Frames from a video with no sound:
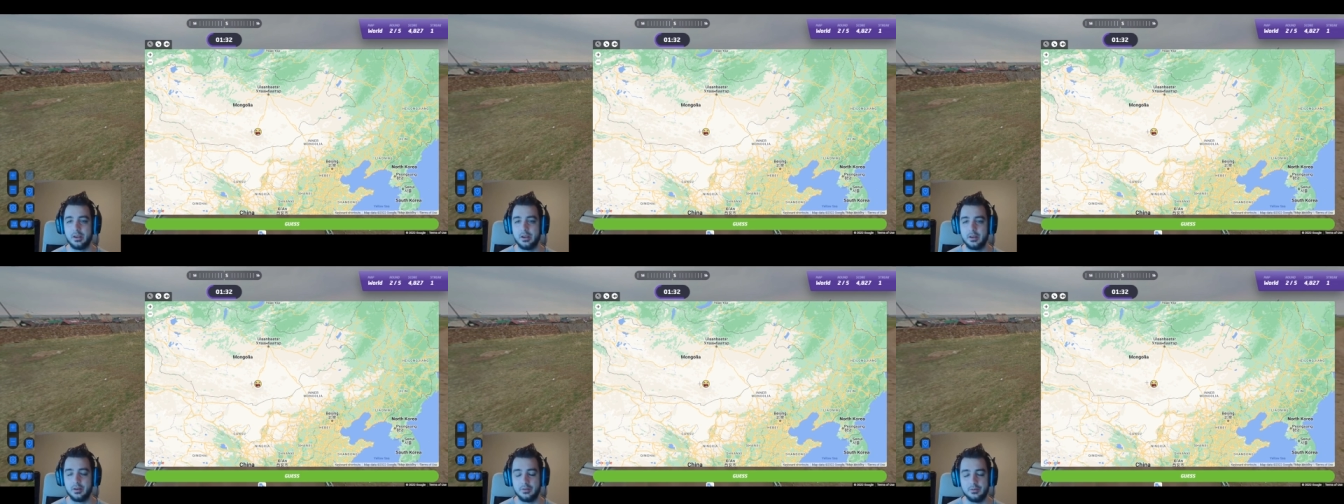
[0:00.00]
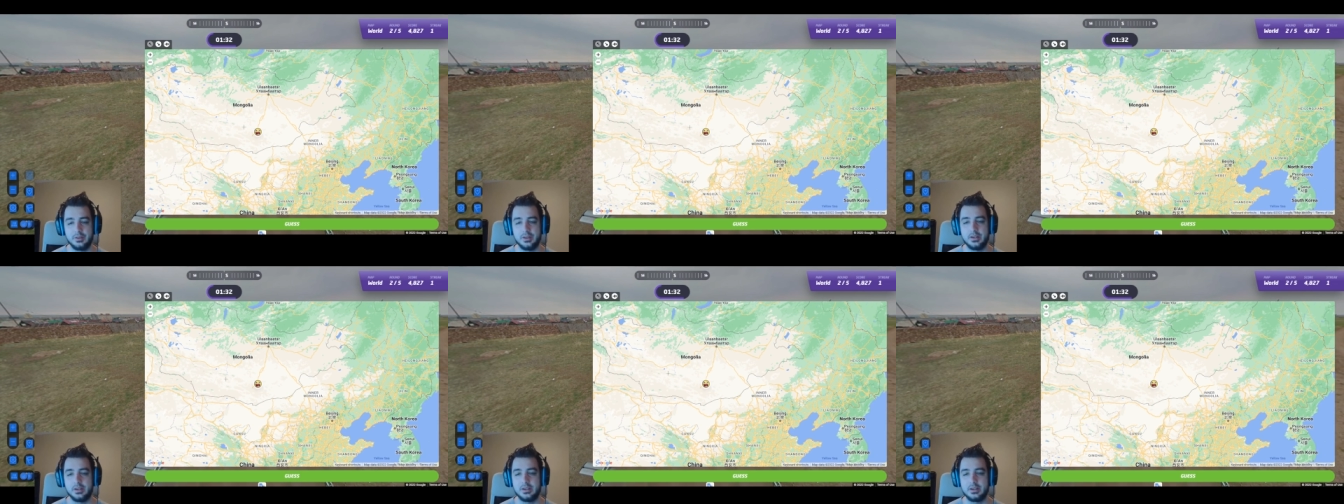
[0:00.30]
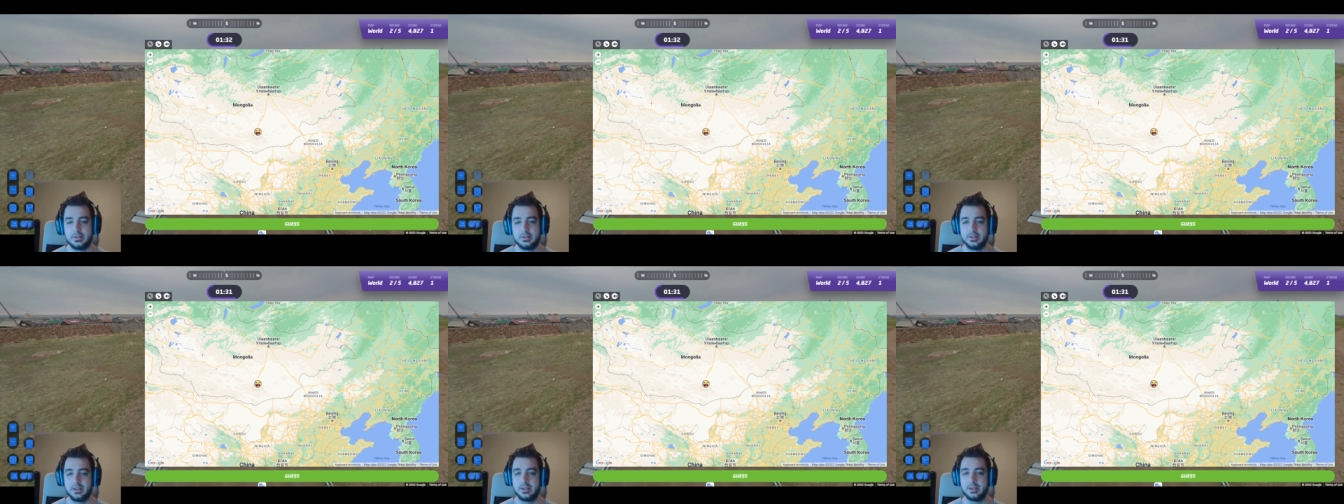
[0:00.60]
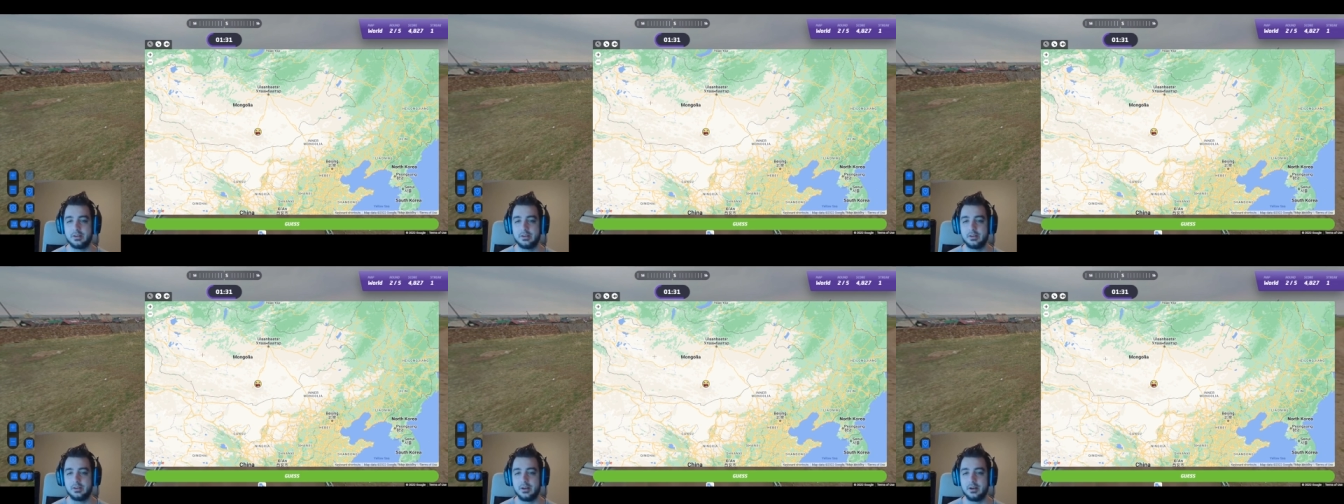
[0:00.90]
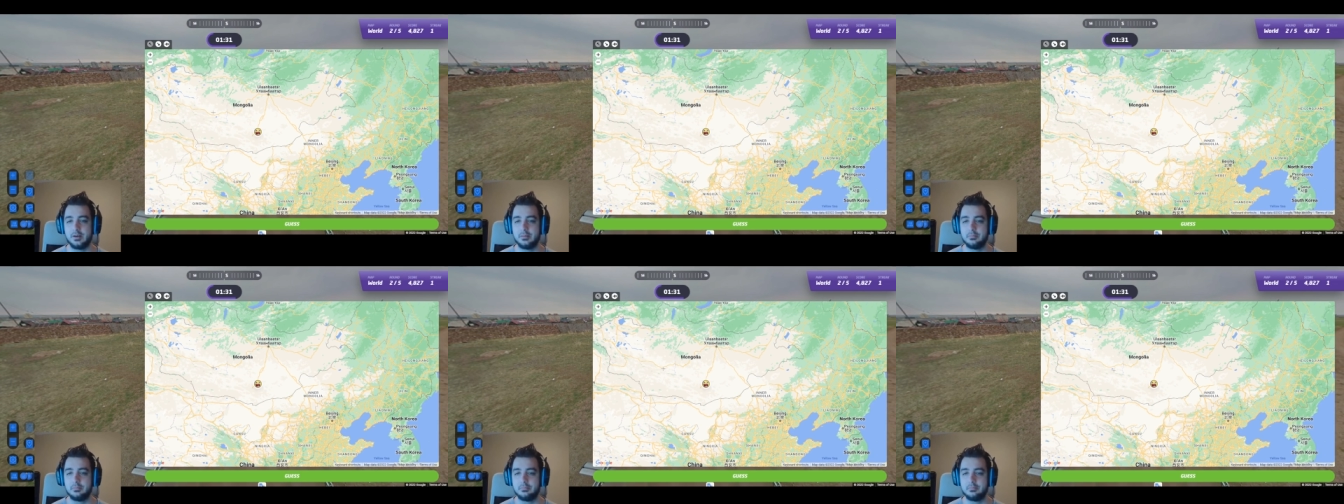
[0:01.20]
Another thing is that
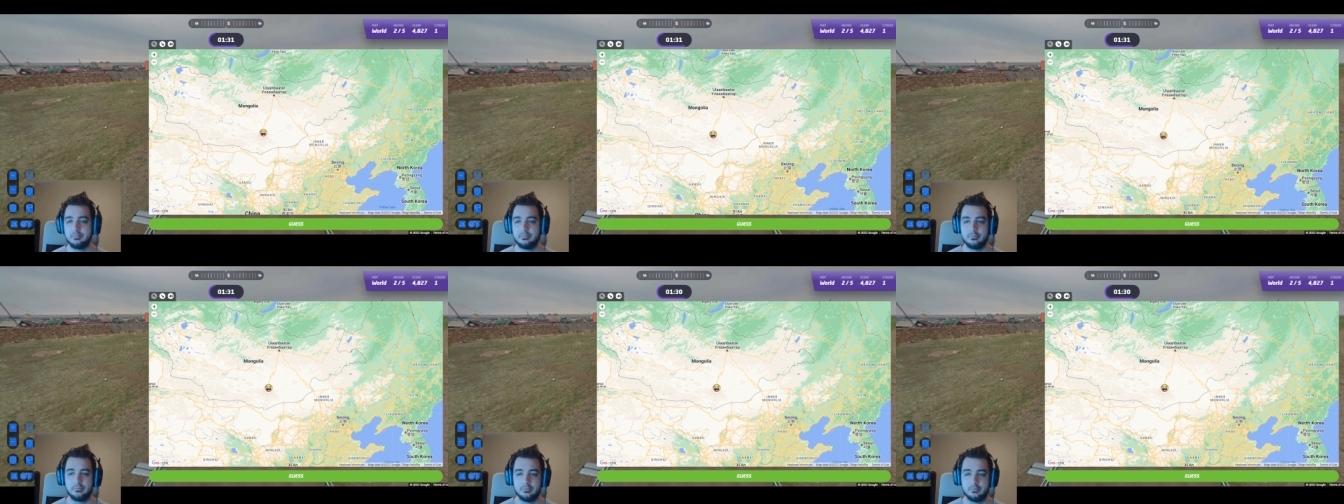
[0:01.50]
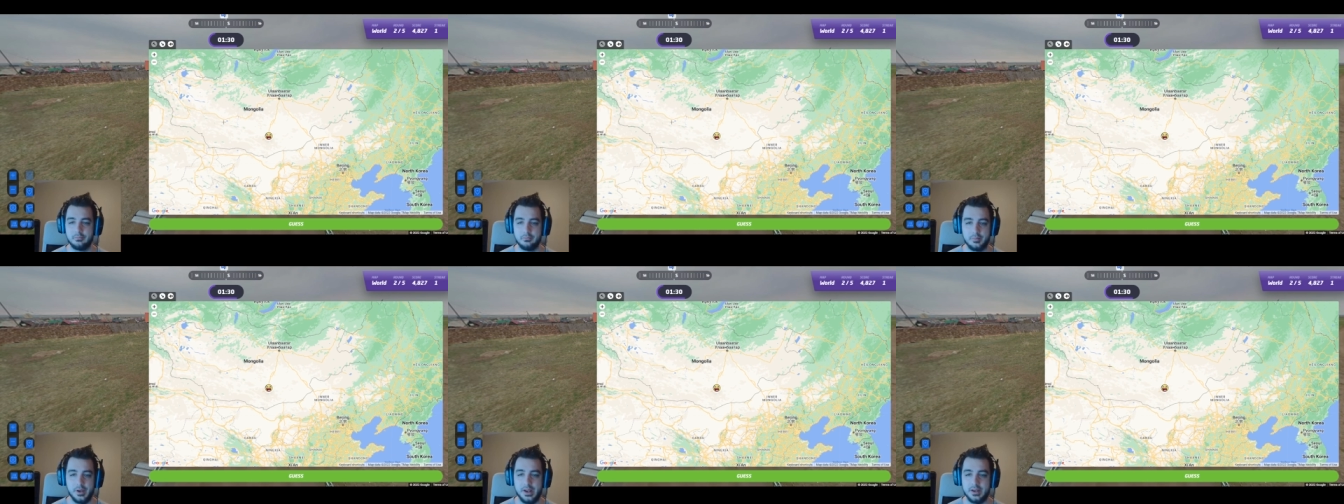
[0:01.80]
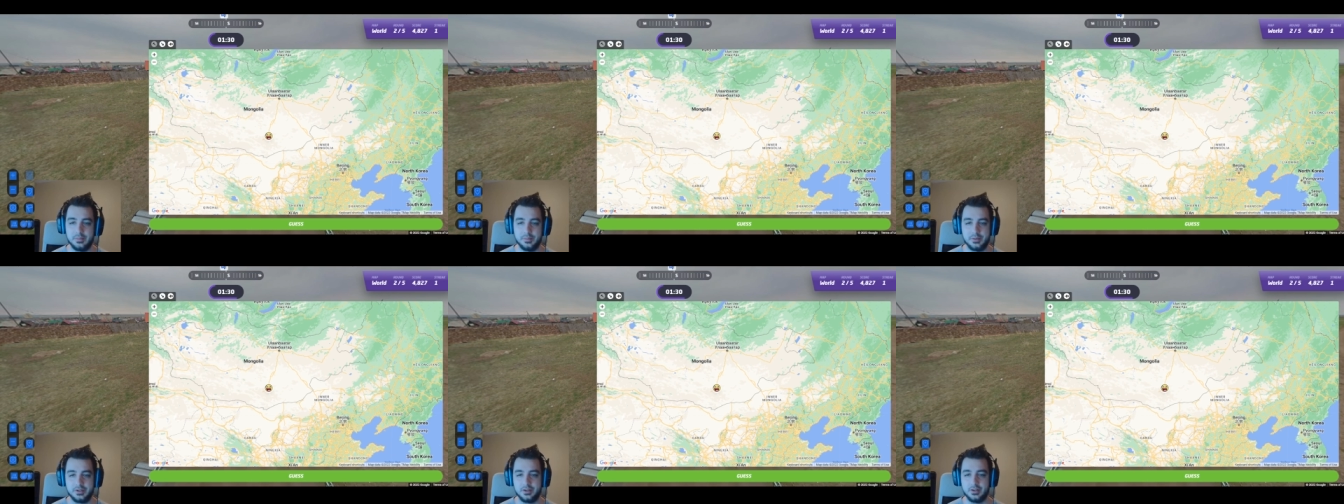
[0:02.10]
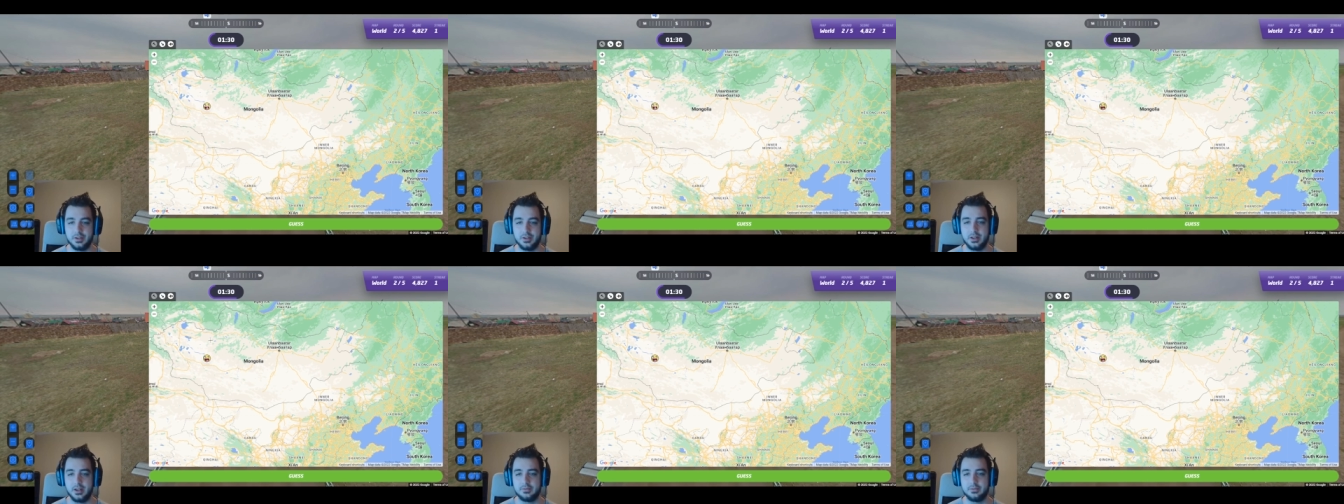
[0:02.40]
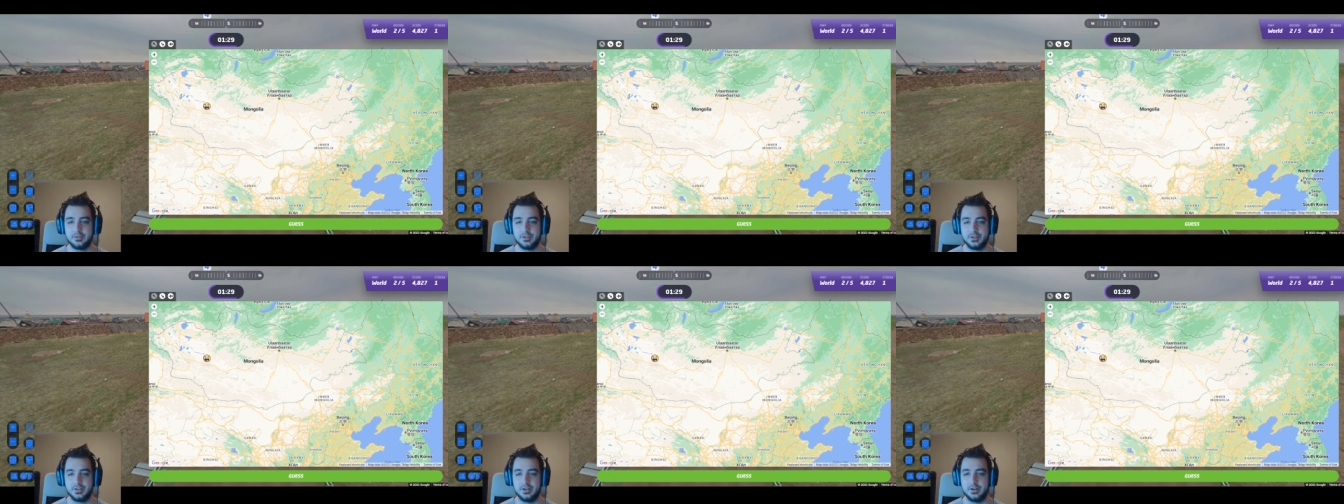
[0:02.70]
um, 90% of the
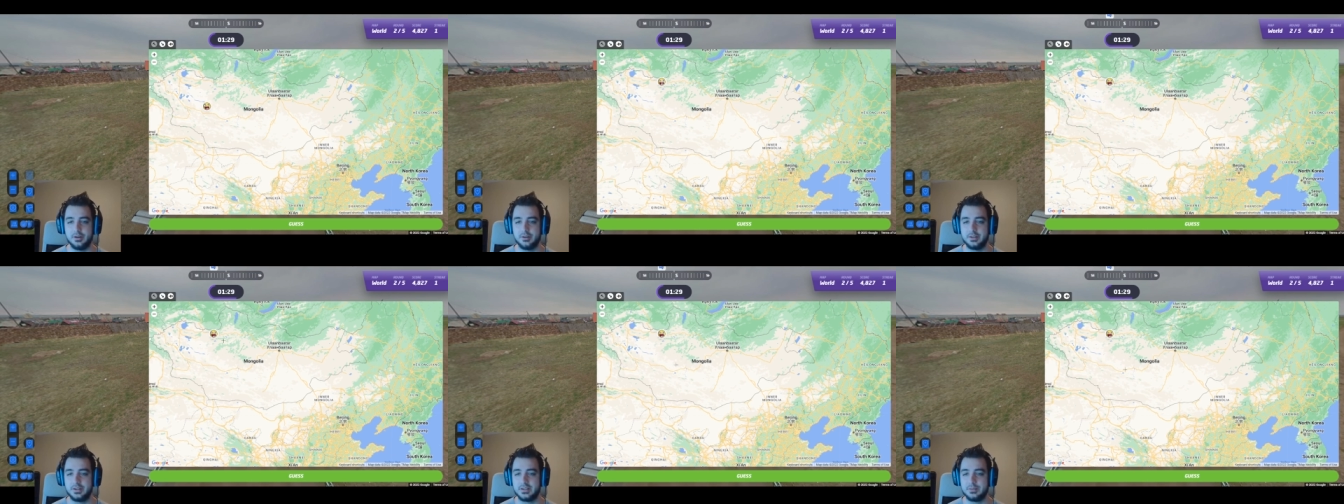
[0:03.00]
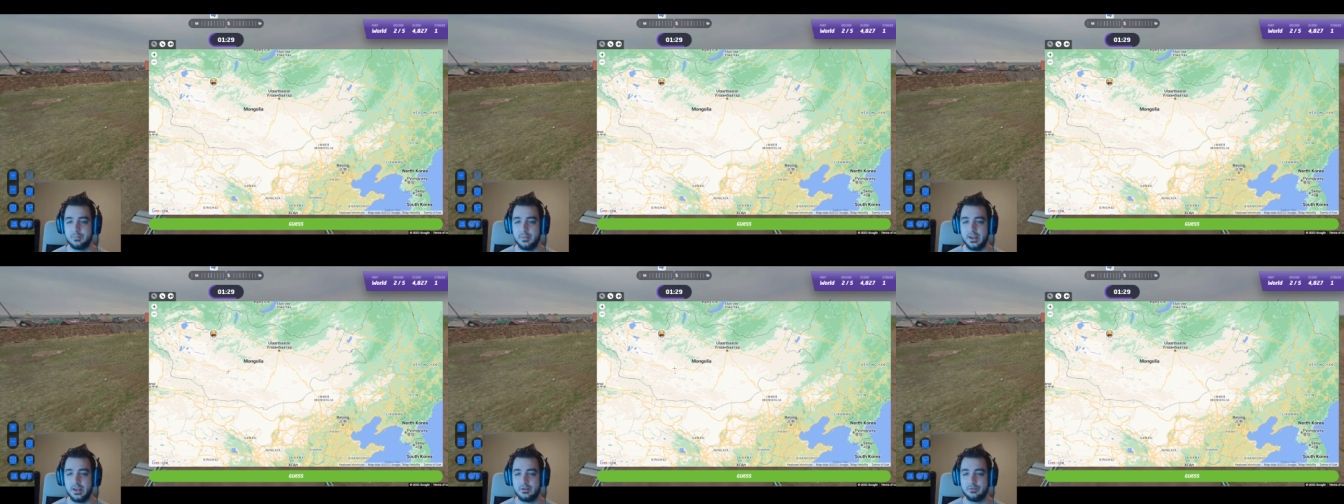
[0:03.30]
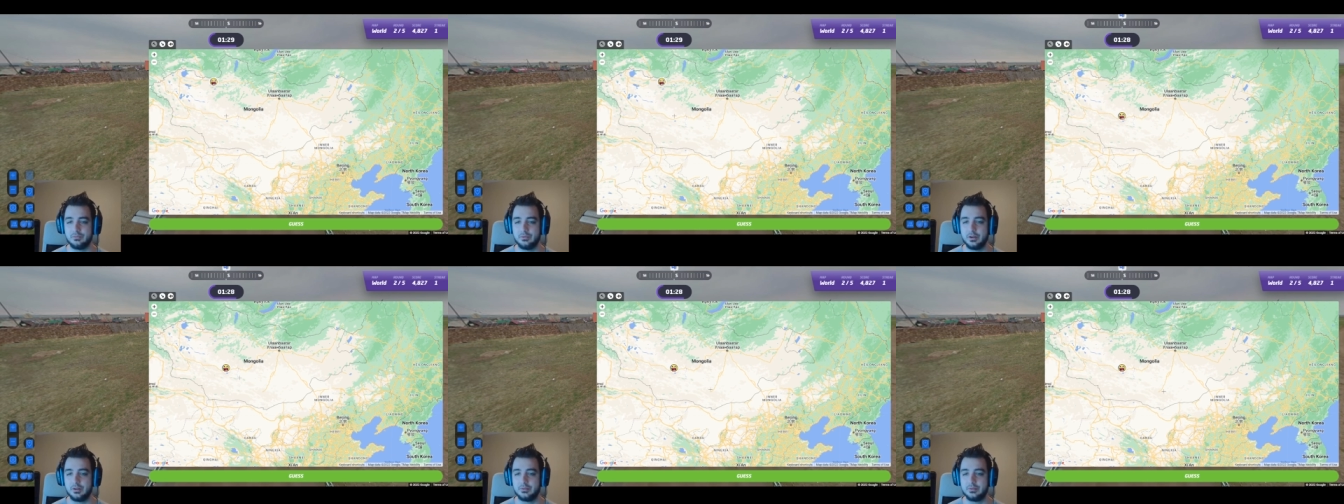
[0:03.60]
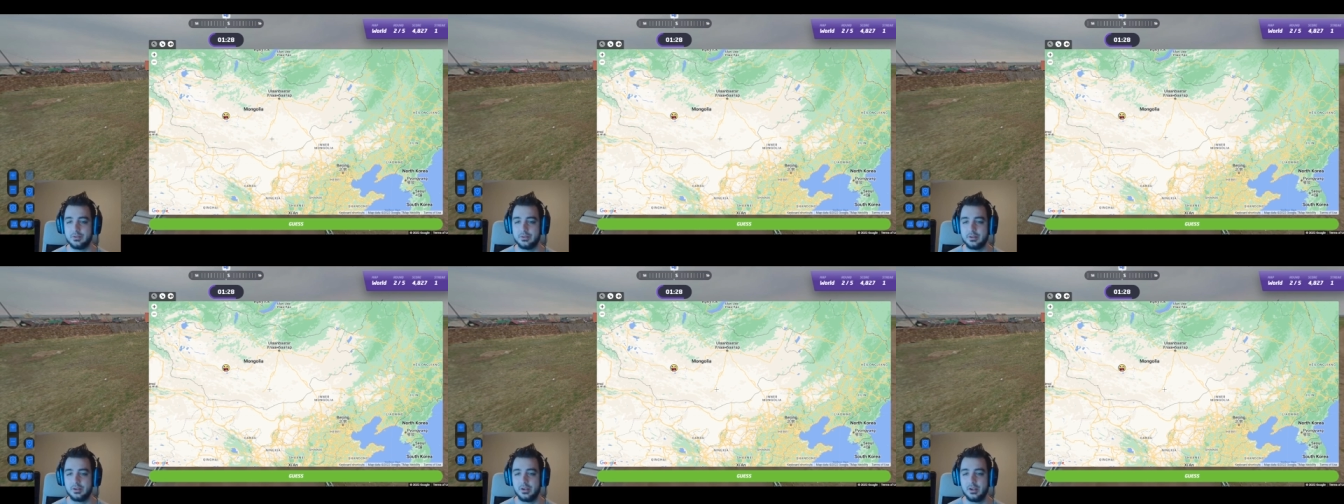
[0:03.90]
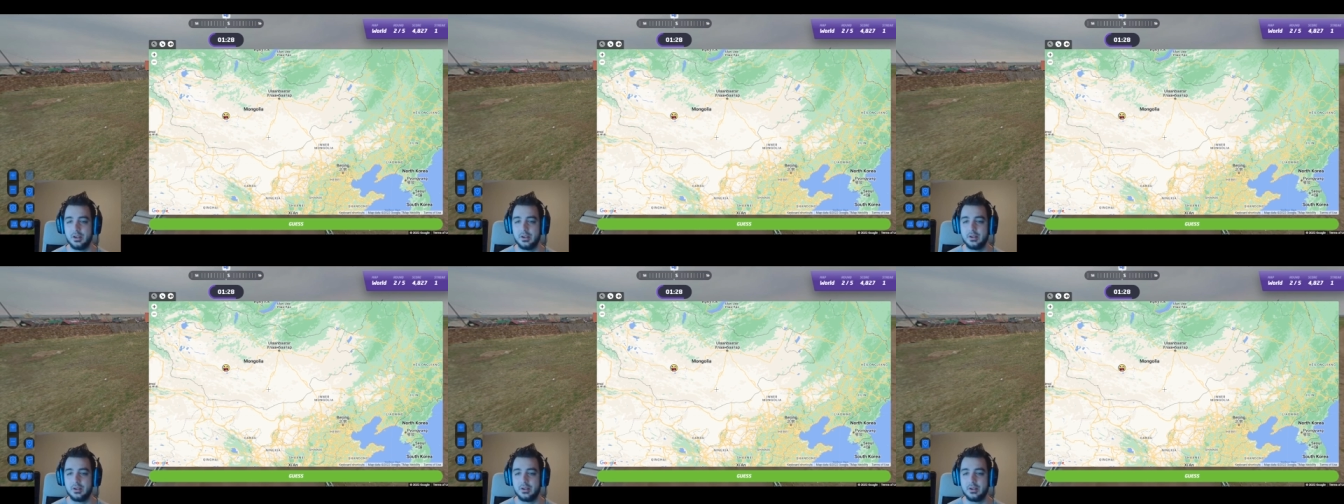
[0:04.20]
coverage is here on these main roads.